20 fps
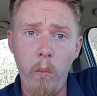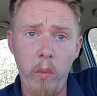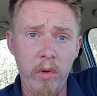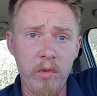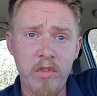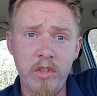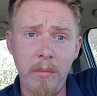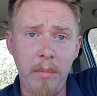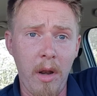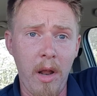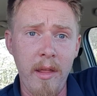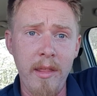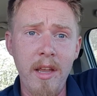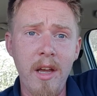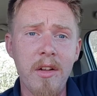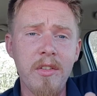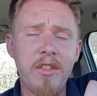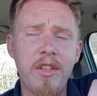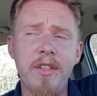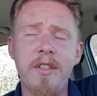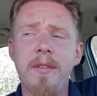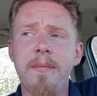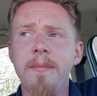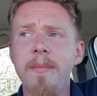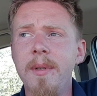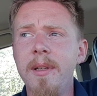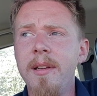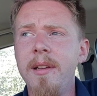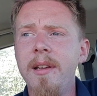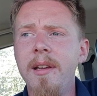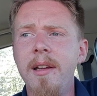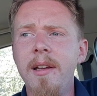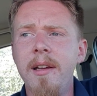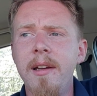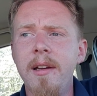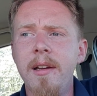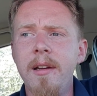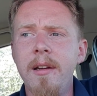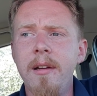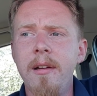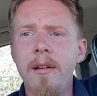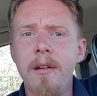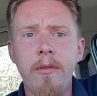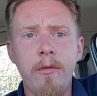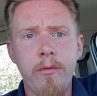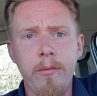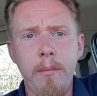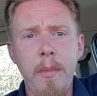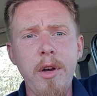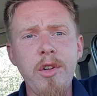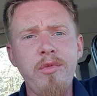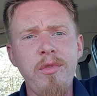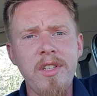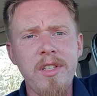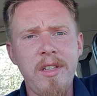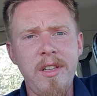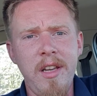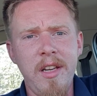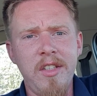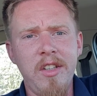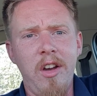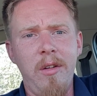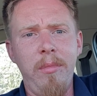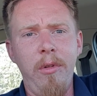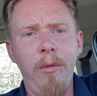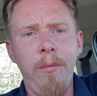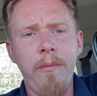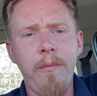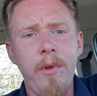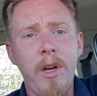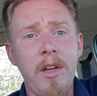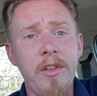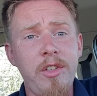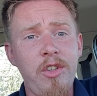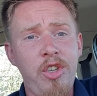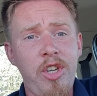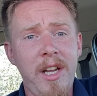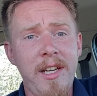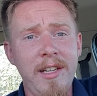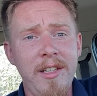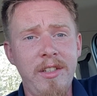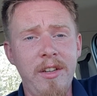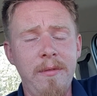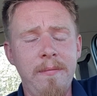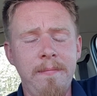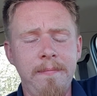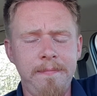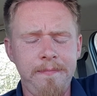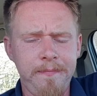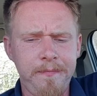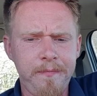will supply the answers. Most recent example, when I was at Cheddington,